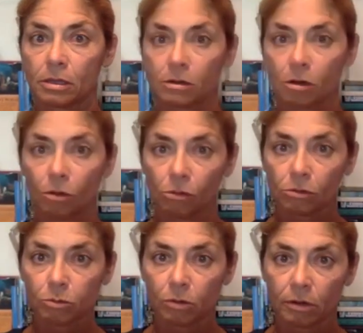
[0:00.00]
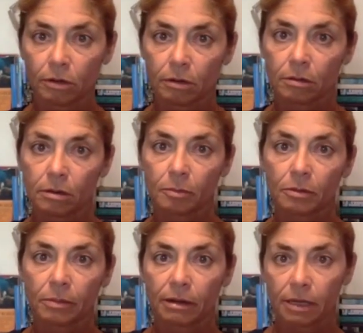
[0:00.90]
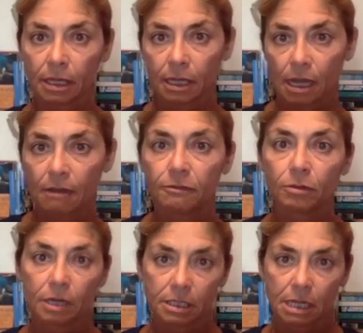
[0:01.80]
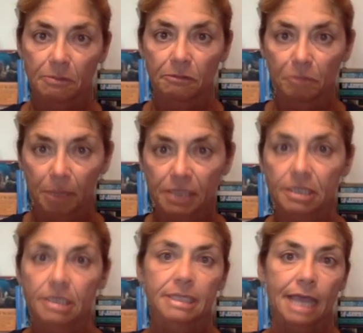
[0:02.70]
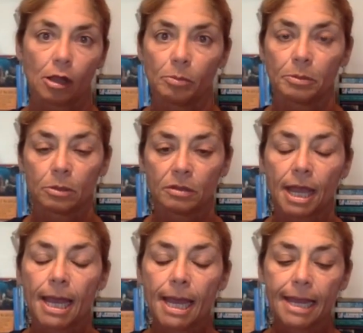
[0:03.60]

They're cold water. They're primarily in California type of places, kelp and all that.